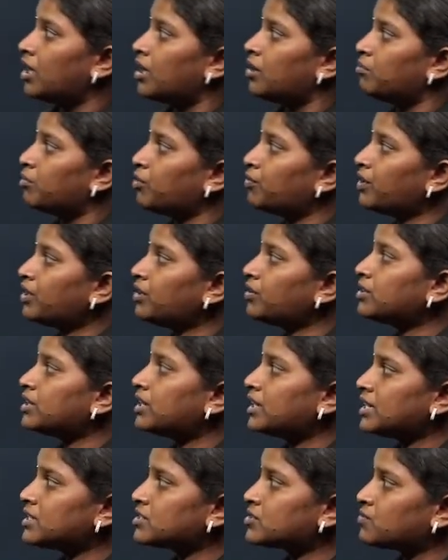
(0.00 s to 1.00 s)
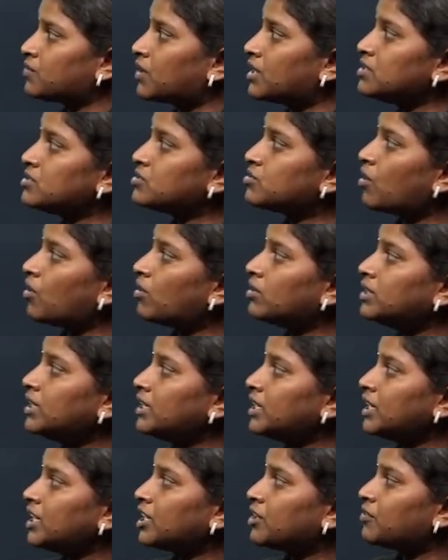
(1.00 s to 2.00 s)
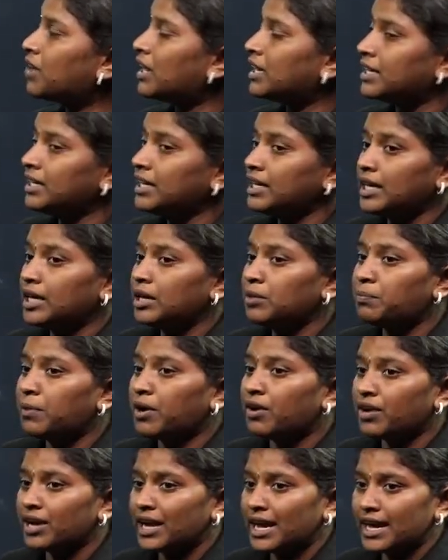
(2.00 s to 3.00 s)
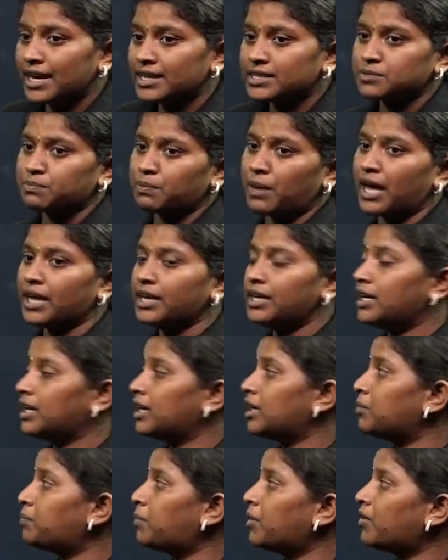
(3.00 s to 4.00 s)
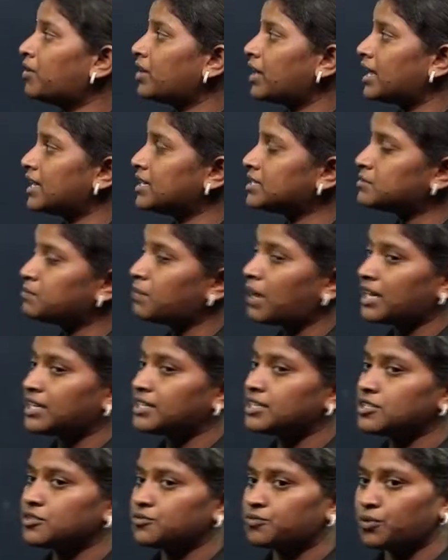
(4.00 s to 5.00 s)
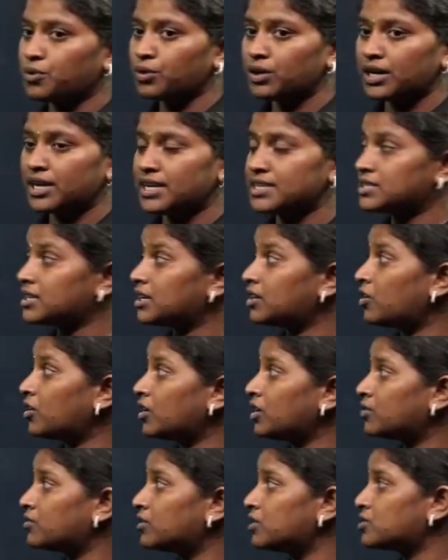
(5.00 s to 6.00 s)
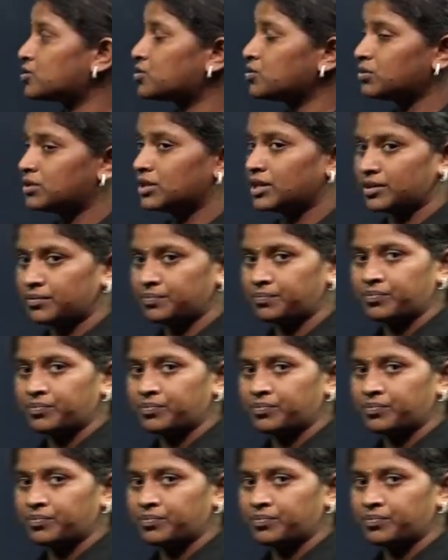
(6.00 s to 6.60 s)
Moving to the next one, solve the inequality e power x by e power x minus 4 less than or equals to 3.